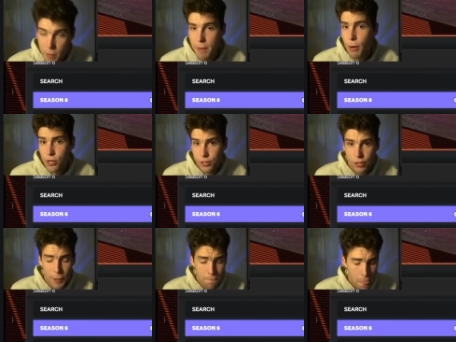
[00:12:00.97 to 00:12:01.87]
for me
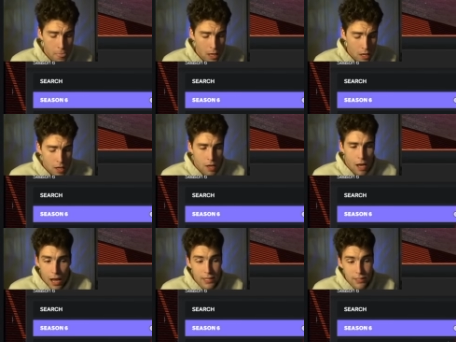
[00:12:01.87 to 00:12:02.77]
personally.
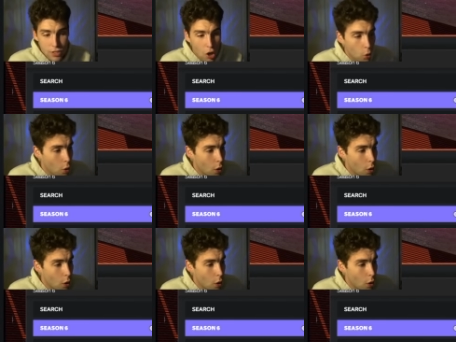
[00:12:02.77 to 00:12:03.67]
And so
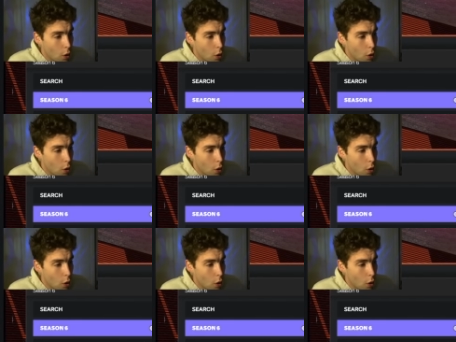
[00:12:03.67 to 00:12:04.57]
I will
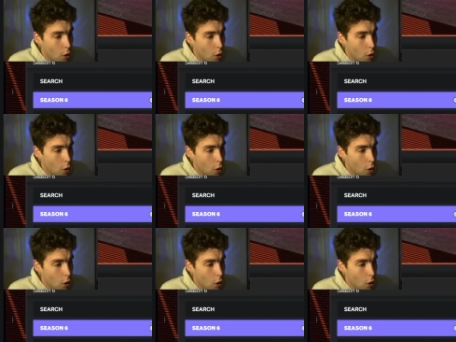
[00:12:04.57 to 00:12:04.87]
double and triple